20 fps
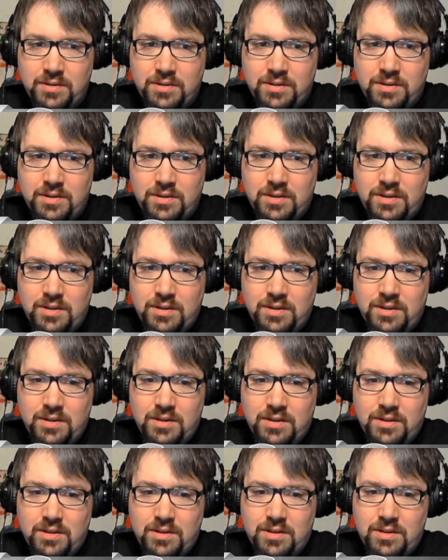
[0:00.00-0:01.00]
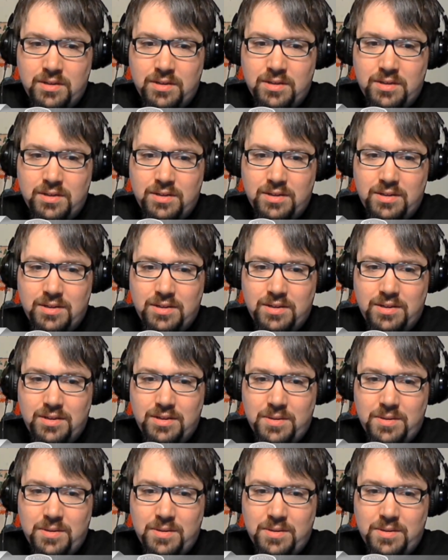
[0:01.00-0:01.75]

Nobody speaks.